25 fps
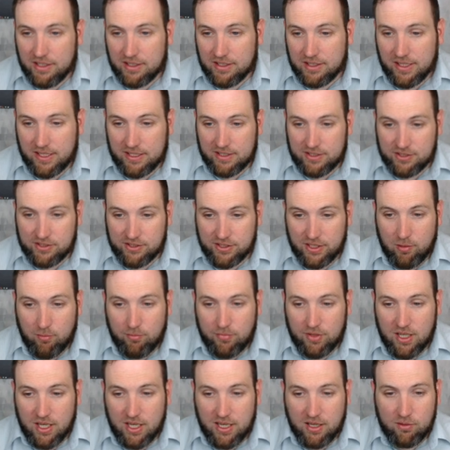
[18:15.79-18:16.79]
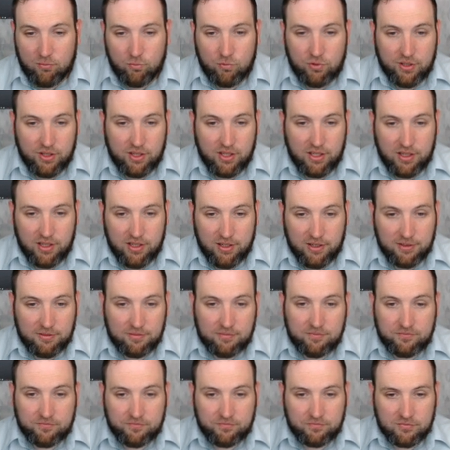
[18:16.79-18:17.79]
Got a Slipknot one
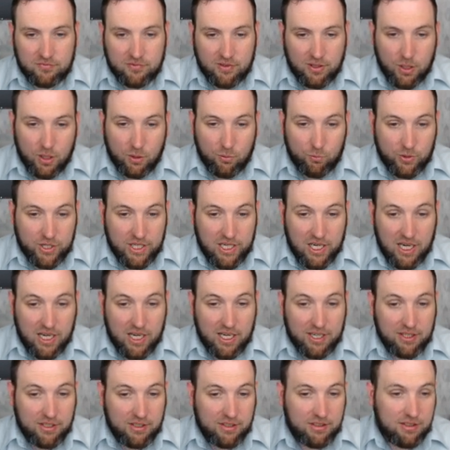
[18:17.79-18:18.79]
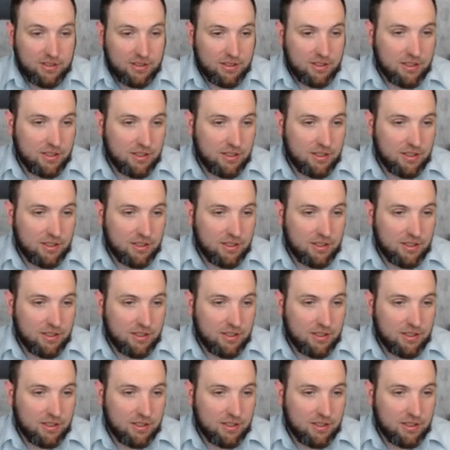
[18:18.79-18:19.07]
there. Uh, Rihanna.